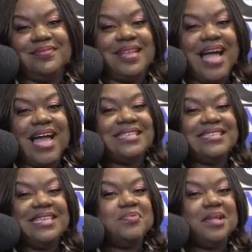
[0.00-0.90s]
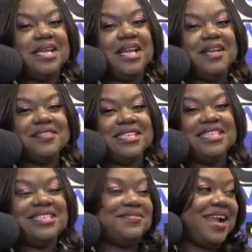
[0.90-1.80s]
Hottest team in the NFC
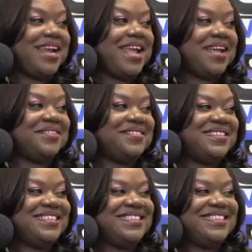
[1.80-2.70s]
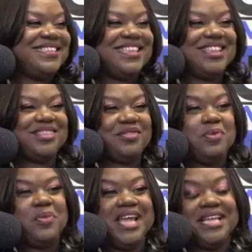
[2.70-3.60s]
East right now. 3
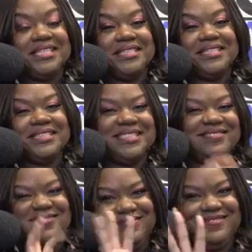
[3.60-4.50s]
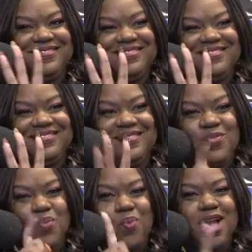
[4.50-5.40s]
wins.
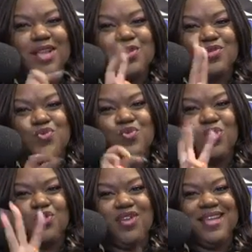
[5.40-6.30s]
1, 2, 3.